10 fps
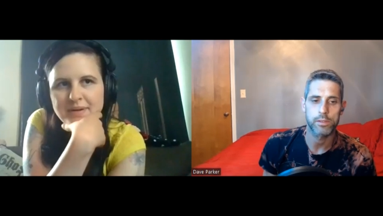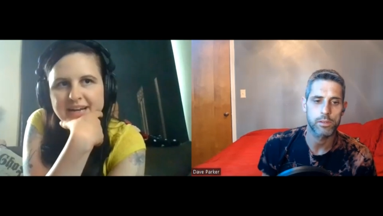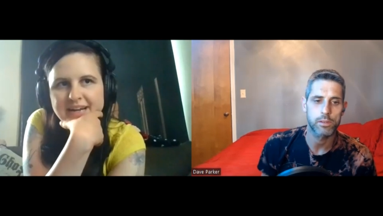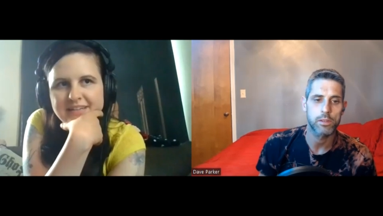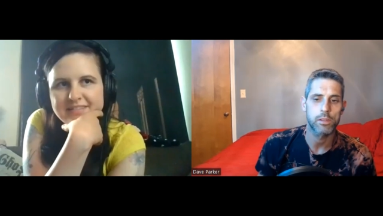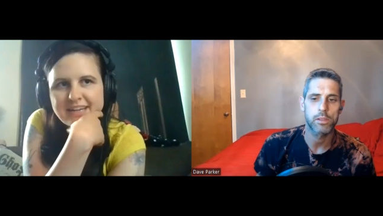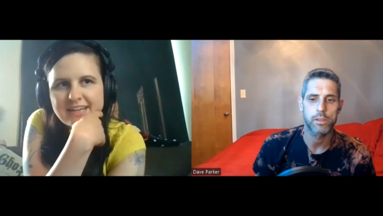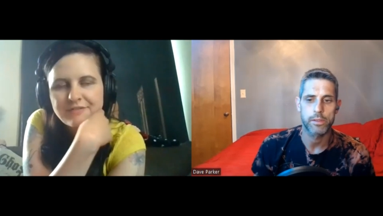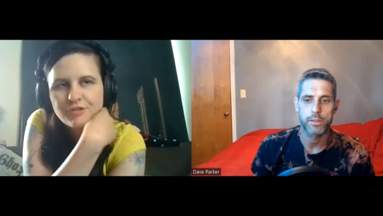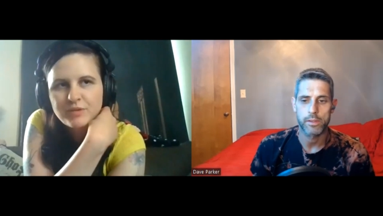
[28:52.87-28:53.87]
Speaker 1: by it and
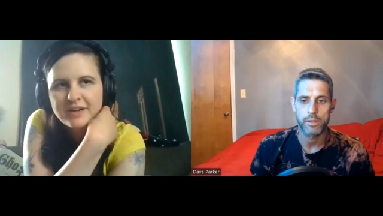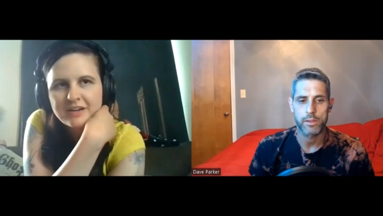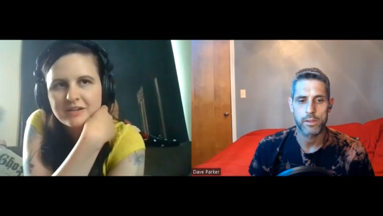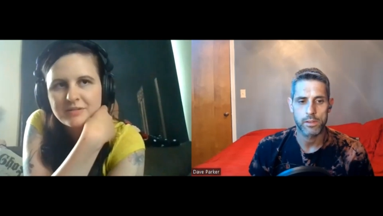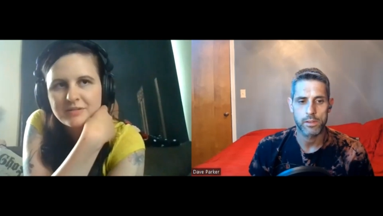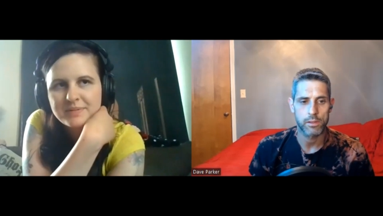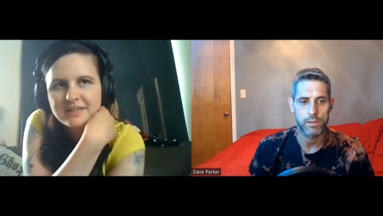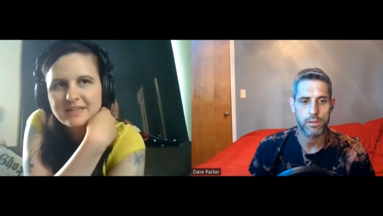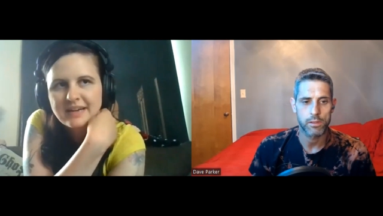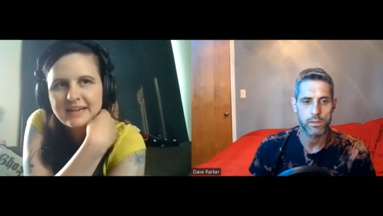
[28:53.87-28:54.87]
thinking it was weird but
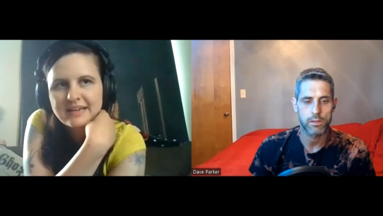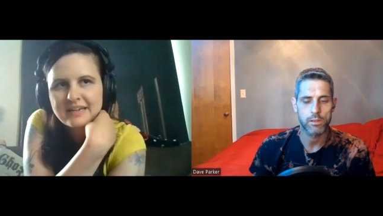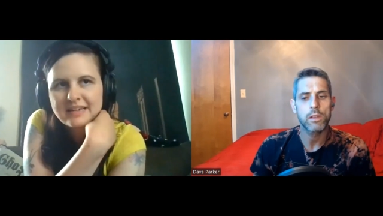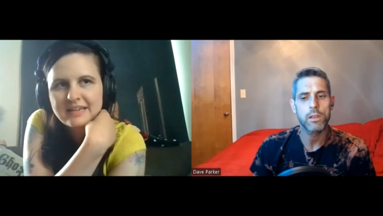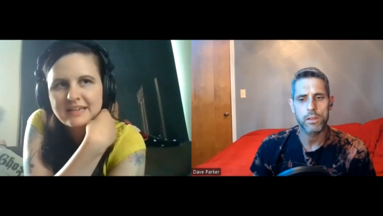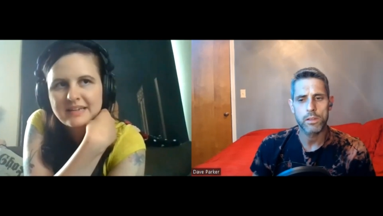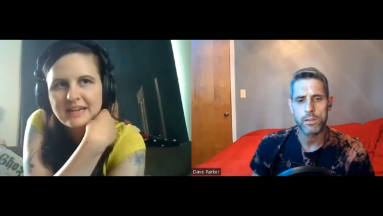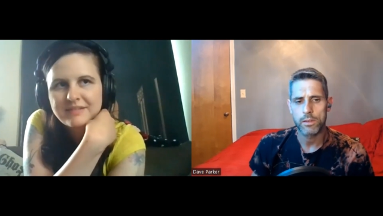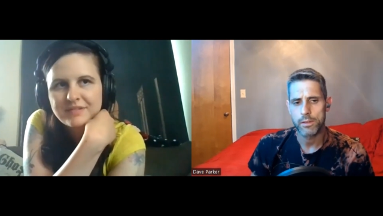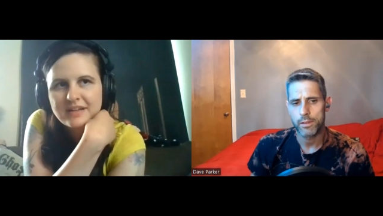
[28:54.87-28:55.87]
i
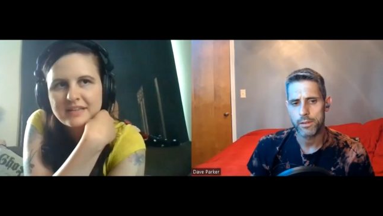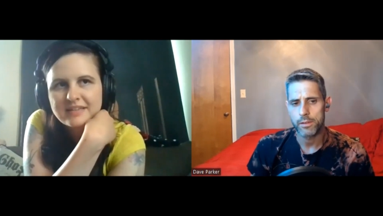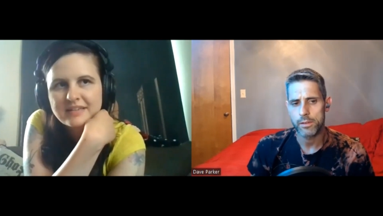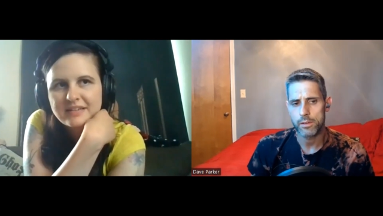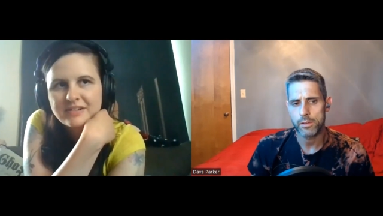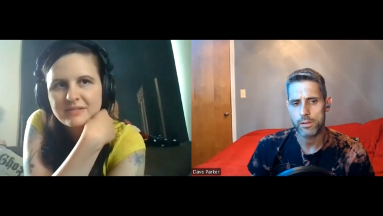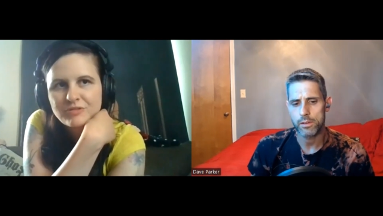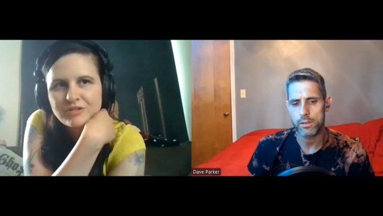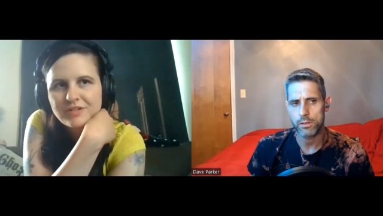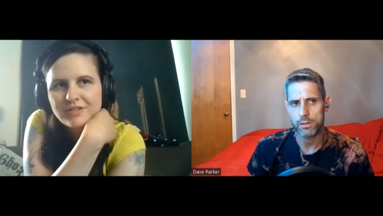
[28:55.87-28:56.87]
i've liked it a lot
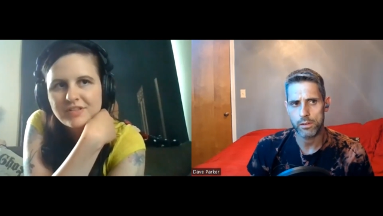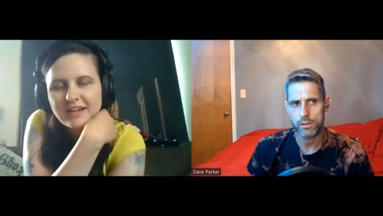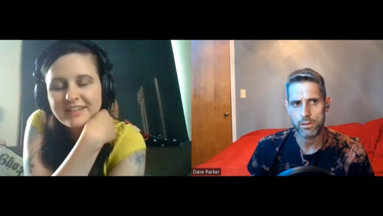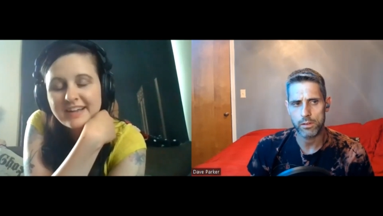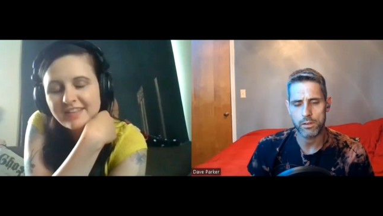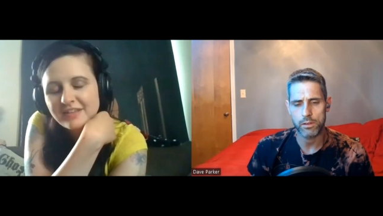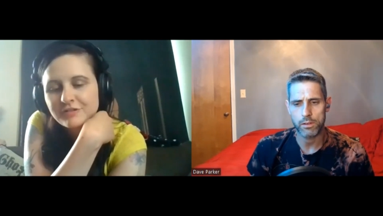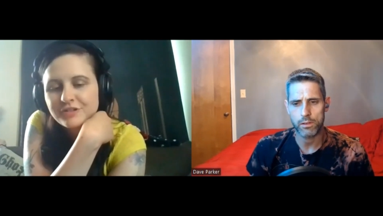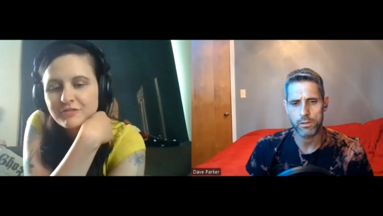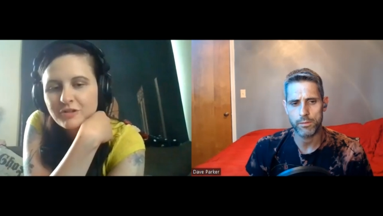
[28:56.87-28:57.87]
more i think it's a little
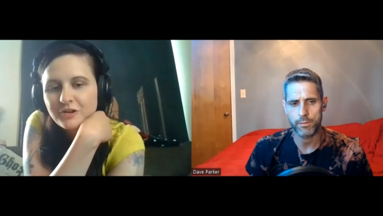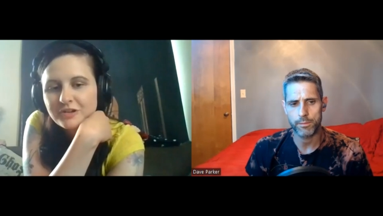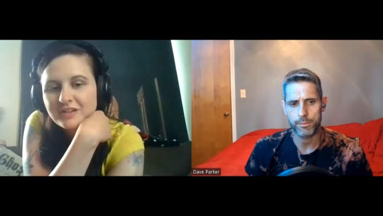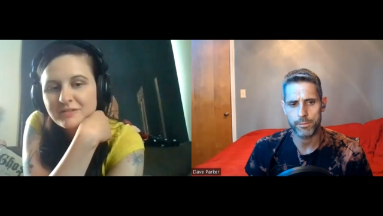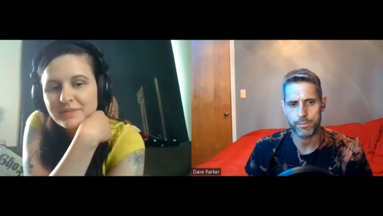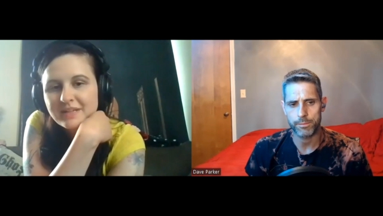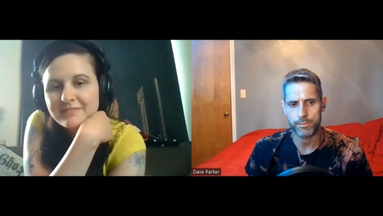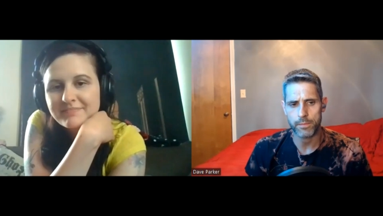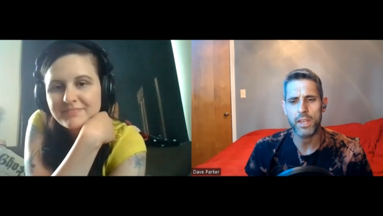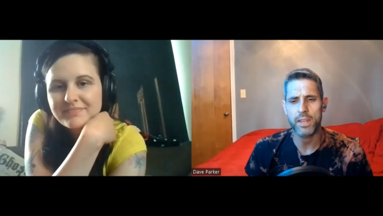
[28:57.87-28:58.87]
too long but
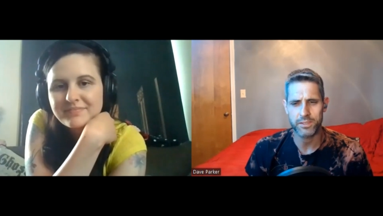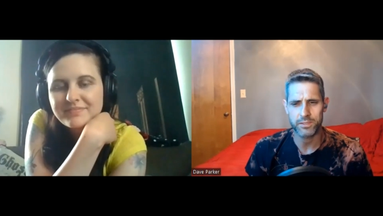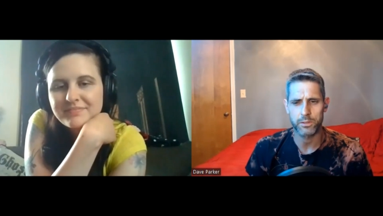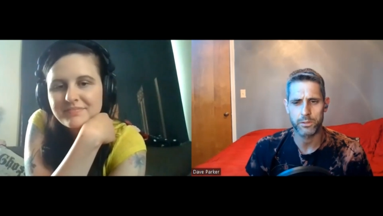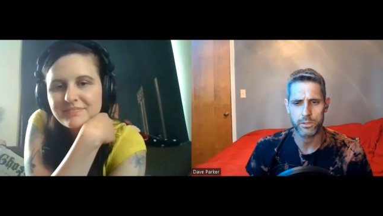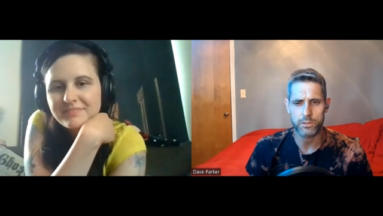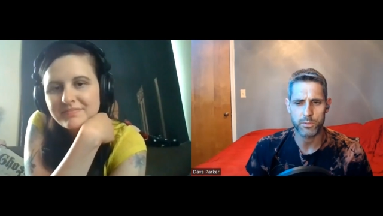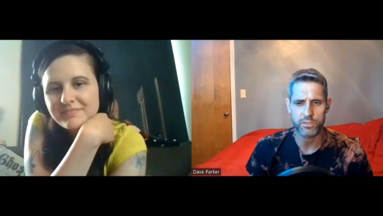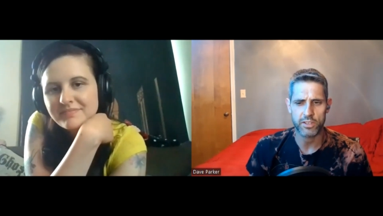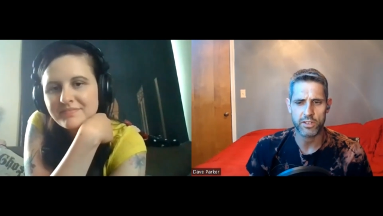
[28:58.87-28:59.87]
Speaker 2: it is a little it's
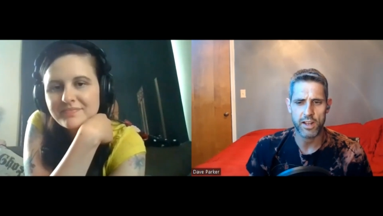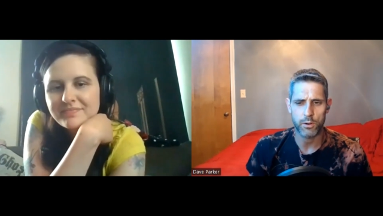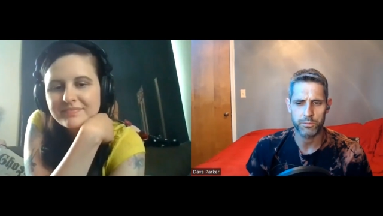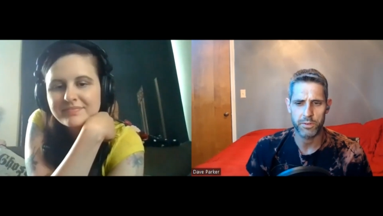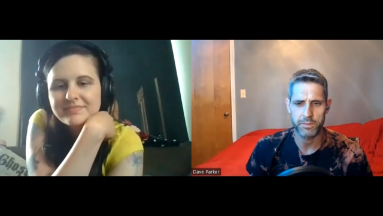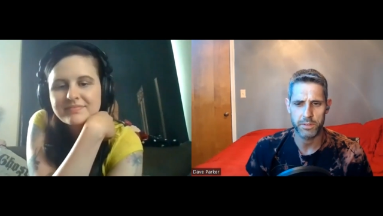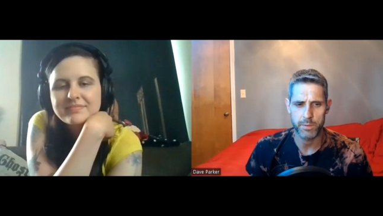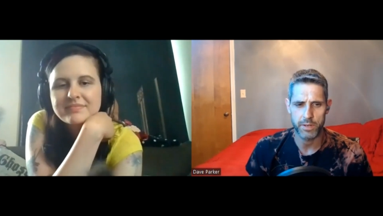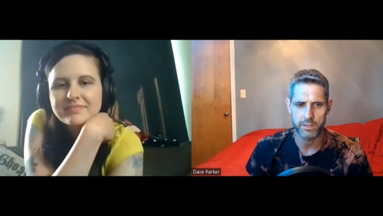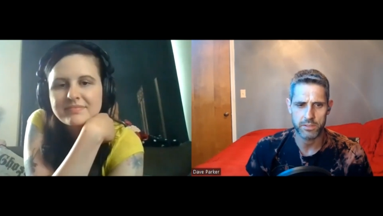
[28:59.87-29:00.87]
almost like an hour and 50
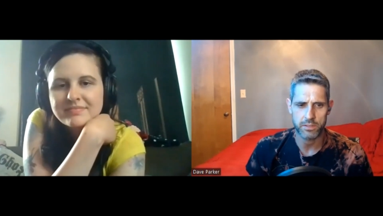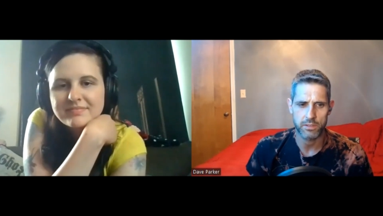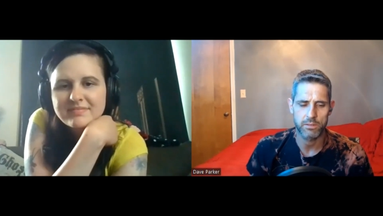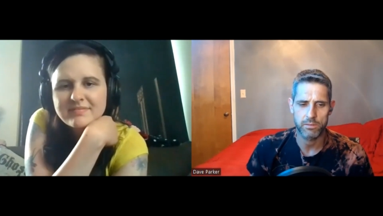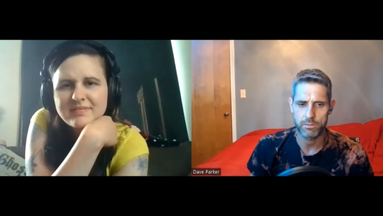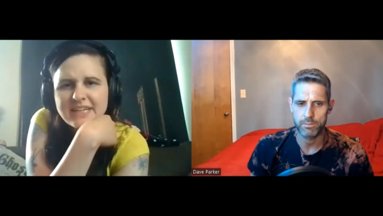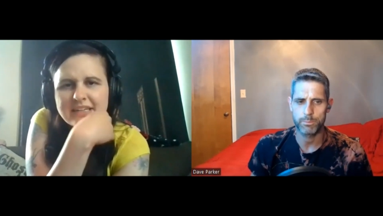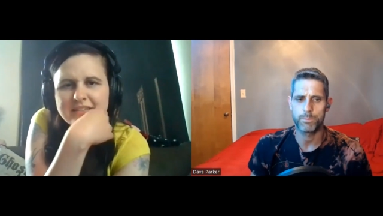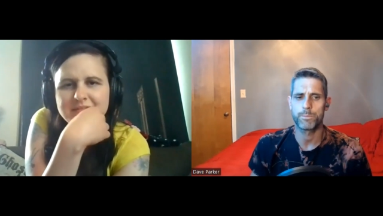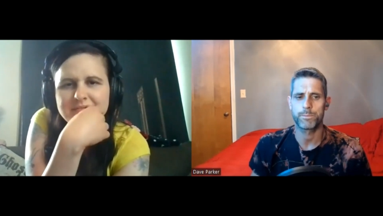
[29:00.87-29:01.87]
minutes
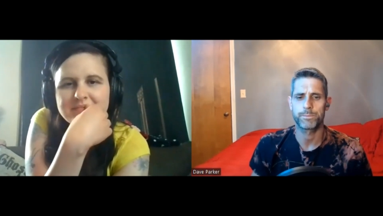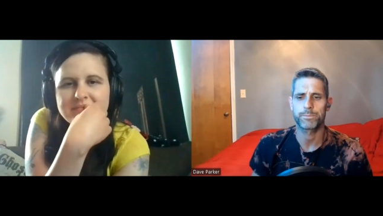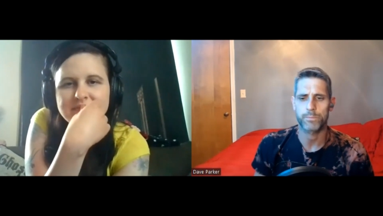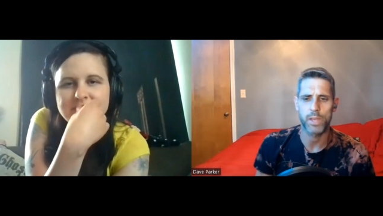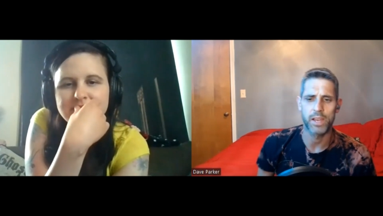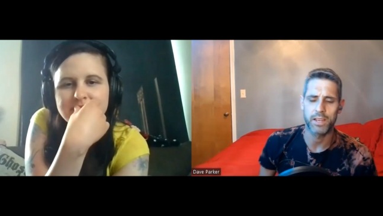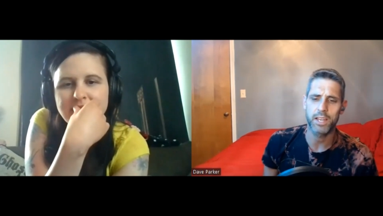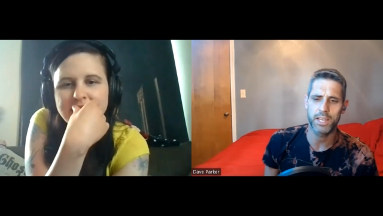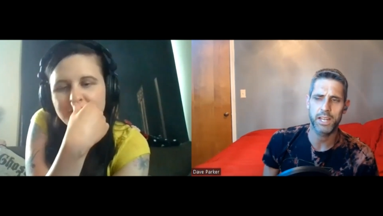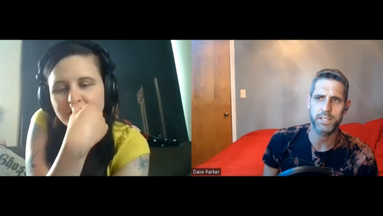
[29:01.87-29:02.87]
yeah yeah it, i do